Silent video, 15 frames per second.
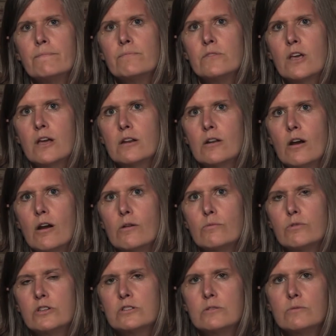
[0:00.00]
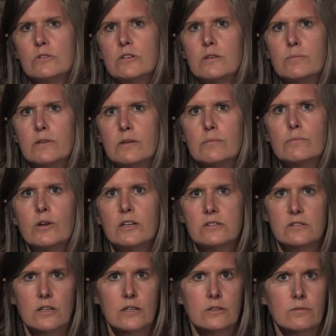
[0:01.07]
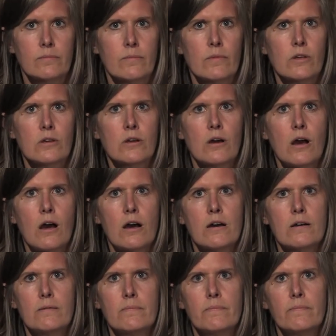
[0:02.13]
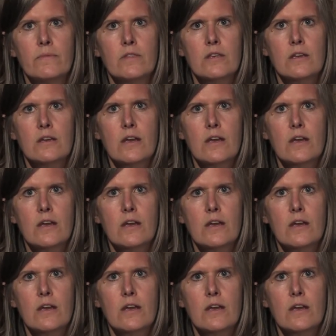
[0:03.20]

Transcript: that we should really be embracing um,